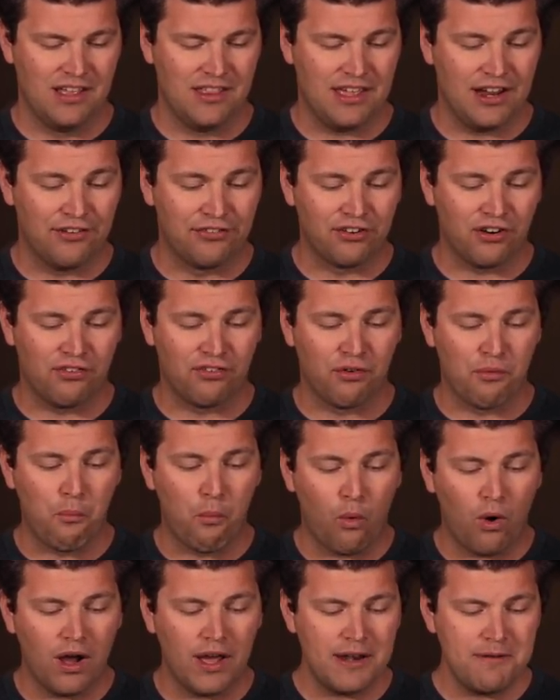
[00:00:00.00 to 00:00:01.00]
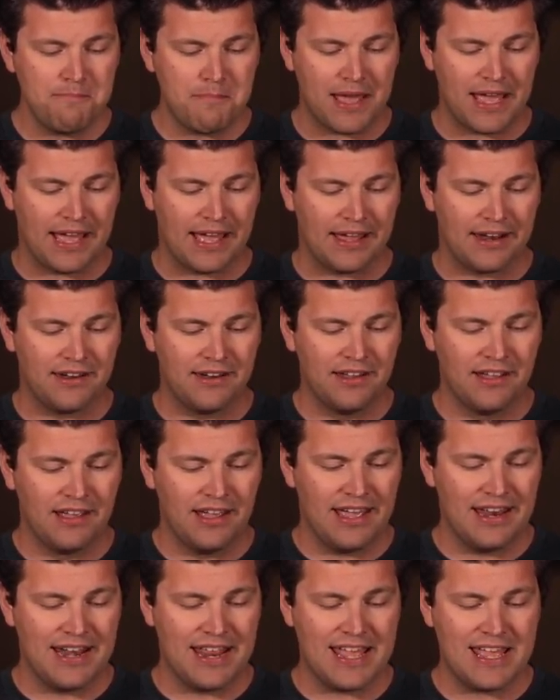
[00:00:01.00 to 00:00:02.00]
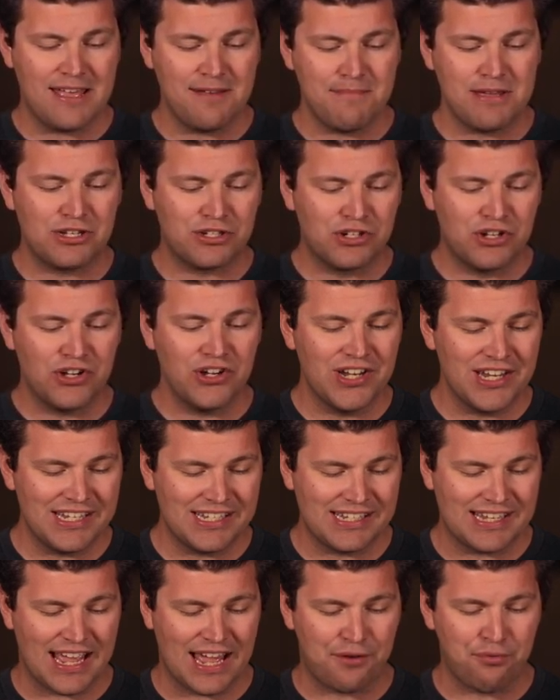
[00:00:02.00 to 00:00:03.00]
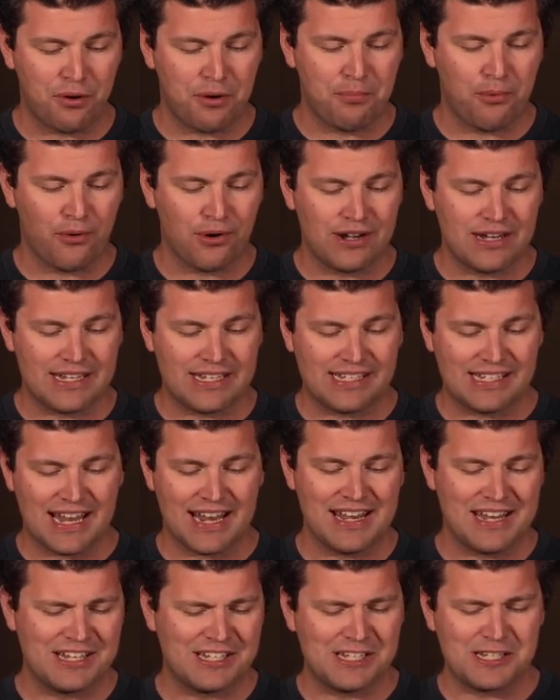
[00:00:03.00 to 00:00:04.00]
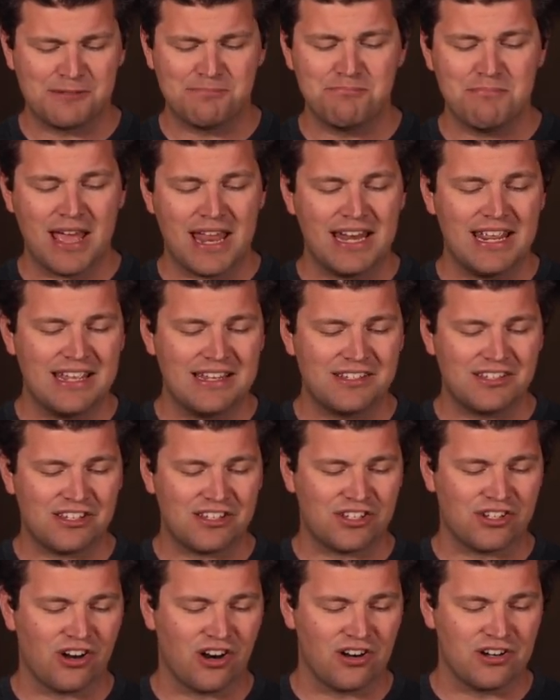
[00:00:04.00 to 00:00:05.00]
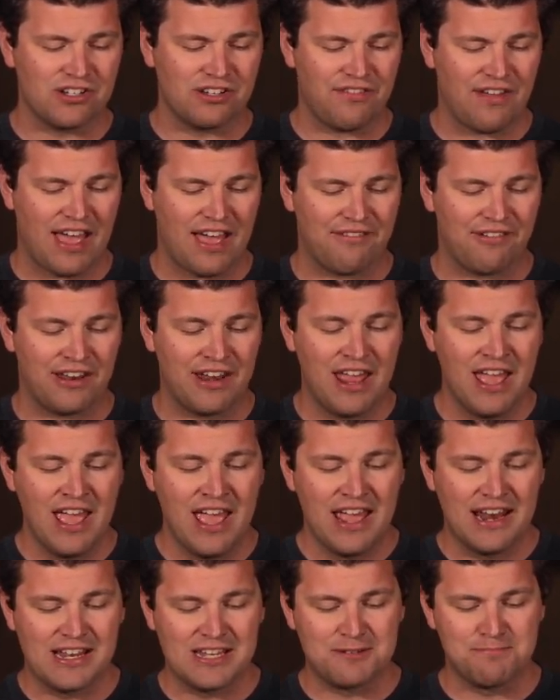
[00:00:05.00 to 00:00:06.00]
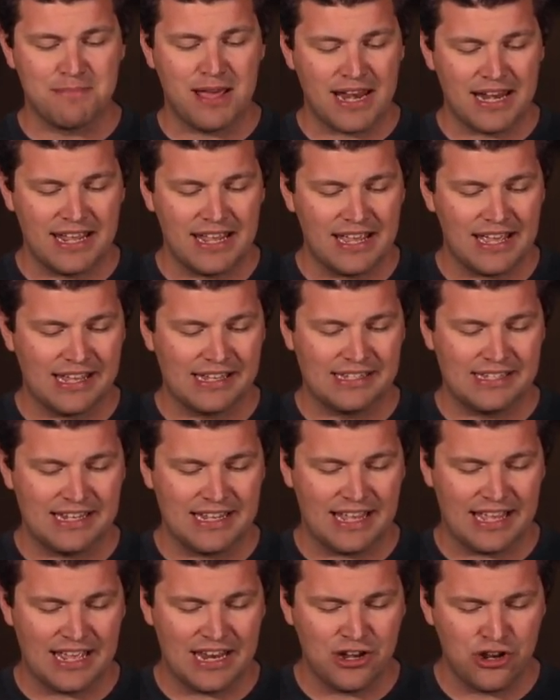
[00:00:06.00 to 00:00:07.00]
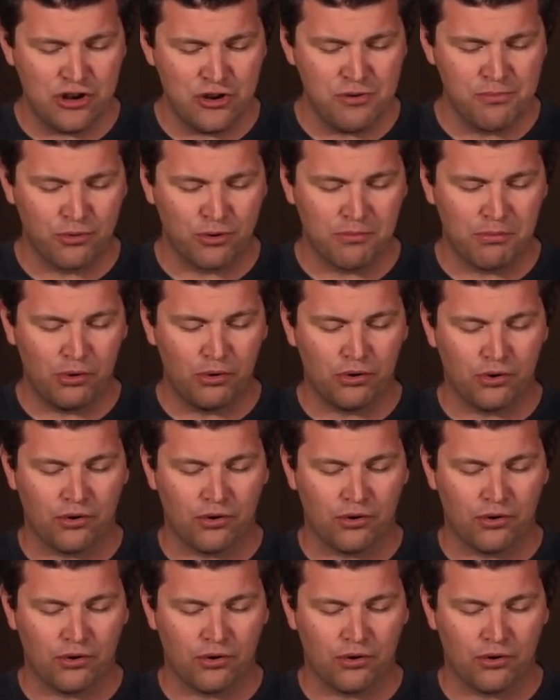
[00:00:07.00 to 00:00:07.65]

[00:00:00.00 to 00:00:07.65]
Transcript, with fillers: Therefore, from one man, and him as good as dead, were born descendants as many as the stars of heaven, and as many as the innumerable